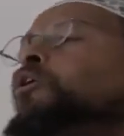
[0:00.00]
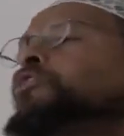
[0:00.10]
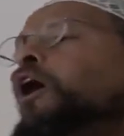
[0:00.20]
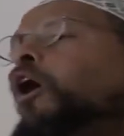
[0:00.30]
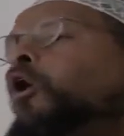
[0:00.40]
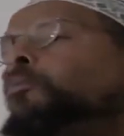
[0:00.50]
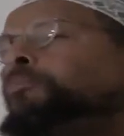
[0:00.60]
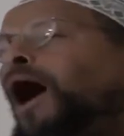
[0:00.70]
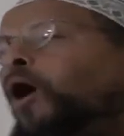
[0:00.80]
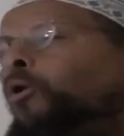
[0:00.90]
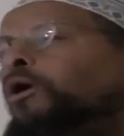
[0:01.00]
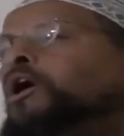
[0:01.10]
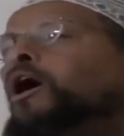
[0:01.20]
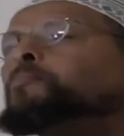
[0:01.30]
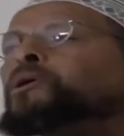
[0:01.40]
on their own power
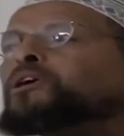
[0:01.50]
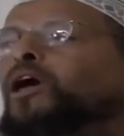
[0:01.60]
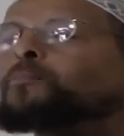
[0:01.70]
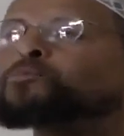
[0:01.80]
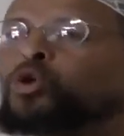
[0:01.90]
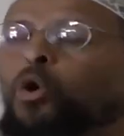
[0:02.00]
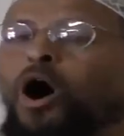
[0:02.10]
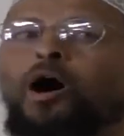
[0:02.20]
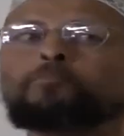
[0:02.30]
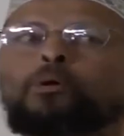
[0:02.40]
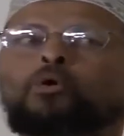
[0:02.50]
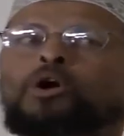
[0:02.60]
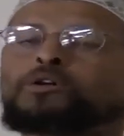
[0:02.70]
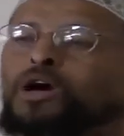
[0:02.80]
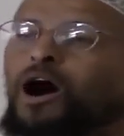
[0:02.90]
and became too
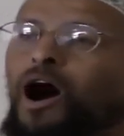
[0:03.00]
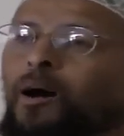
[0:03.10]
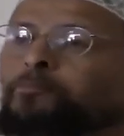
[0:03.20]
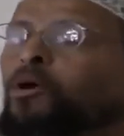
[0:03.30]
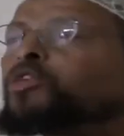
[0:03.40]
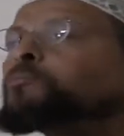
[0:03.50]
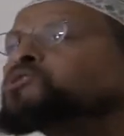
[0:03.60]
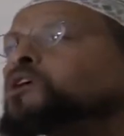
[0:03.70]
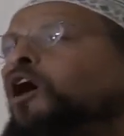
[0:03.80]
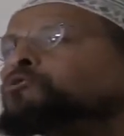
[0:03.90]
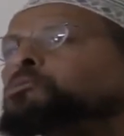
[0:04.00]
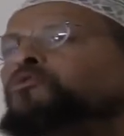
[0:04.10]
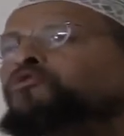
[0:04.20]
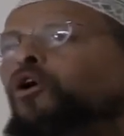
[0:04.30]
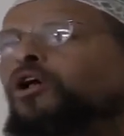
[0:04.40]
humble to humble themselves
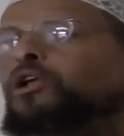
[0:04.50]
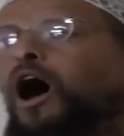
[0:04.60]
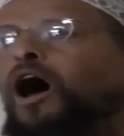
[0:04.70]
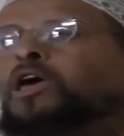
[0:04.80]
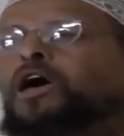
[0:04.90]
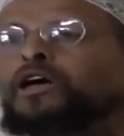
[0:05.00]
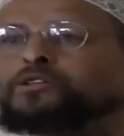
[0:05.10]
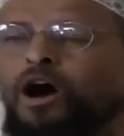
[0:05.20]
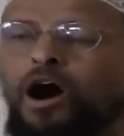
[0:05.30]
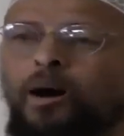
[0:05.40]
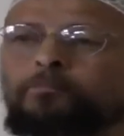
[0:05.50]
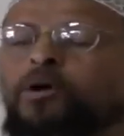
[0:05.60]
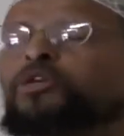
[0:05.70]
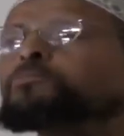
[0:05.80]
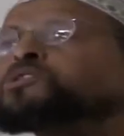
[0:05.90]
before Allah and to
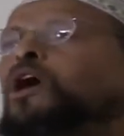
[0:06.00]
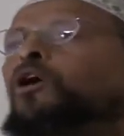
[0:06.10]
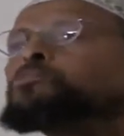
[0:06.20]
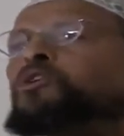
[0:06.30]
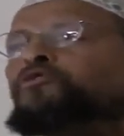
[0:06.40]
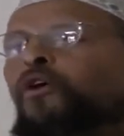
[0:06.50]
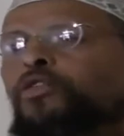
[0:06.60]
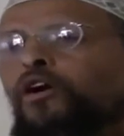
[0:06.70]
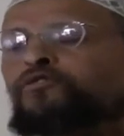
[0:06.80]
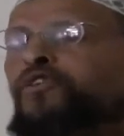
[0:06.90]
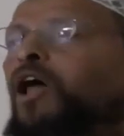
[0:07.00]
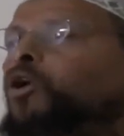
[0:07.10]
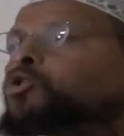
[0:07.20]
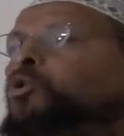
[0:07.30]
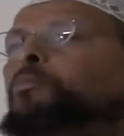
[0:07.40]
humble themselves before their
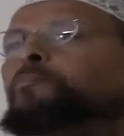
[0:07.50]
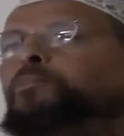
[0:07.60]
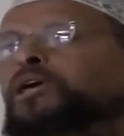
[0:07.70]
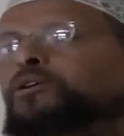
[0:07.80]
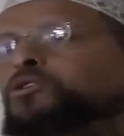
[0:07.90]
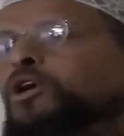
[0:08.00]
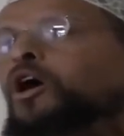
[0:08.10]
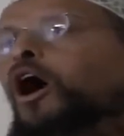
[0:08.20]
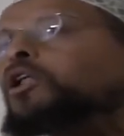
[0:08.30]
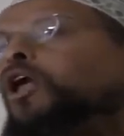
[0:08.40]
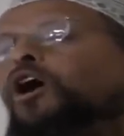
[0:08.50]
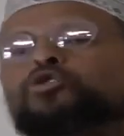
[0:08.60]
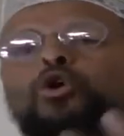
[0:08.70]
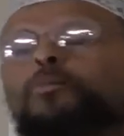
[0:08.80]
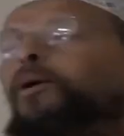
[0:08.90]
fellow human beings. Allah
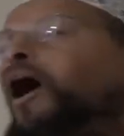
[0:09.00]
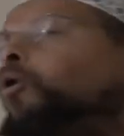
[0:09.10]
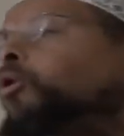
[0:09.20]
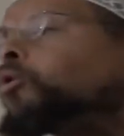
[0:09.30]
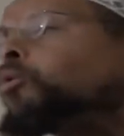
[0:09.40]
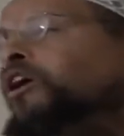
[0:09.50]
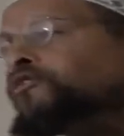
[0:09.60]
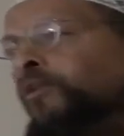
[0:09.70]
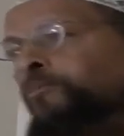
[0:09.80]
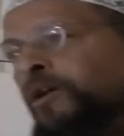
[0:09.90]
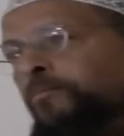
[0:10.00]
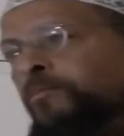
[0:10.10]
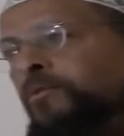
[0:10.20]
took power away from them.